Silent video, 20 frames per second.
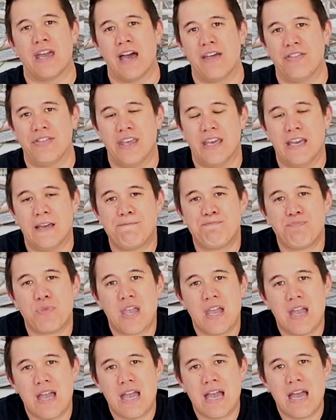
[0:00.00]
had there.
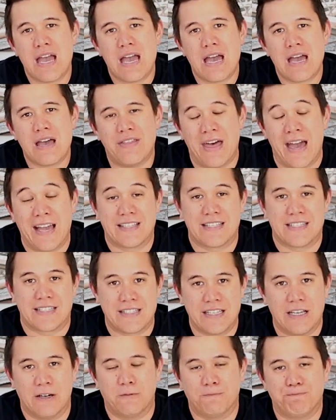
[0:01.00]
They had to
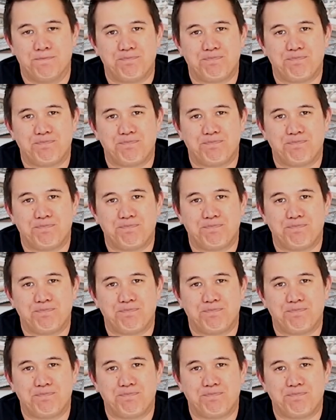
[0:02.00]
sell.